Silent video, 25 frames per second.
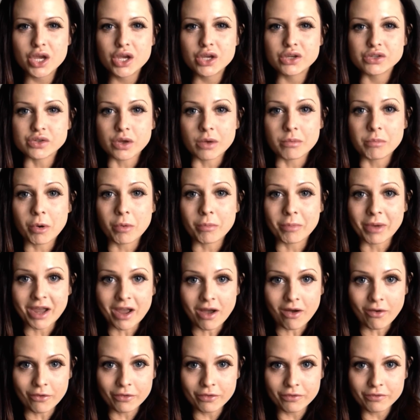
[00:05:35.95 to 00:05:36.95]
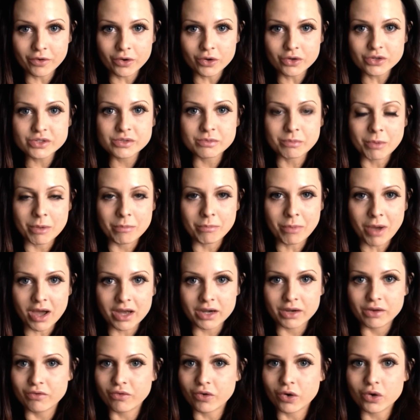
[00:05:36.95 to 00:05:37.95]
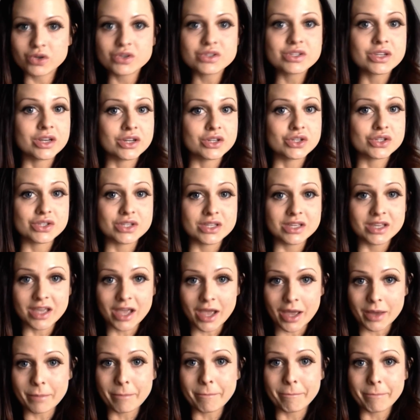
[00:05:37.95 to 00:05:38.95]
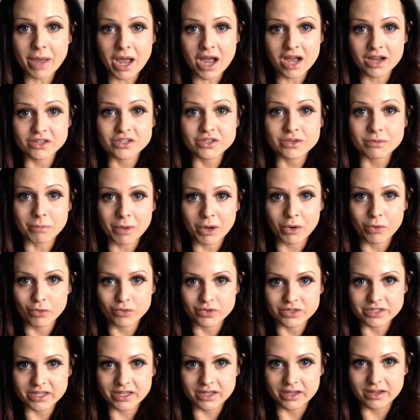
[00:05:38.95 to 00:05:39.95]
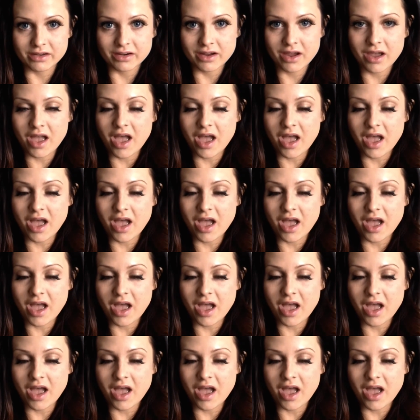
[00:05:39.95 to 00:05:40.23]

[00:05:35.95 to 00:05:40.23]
So I put my health first, my body first, and I just get back to my routine.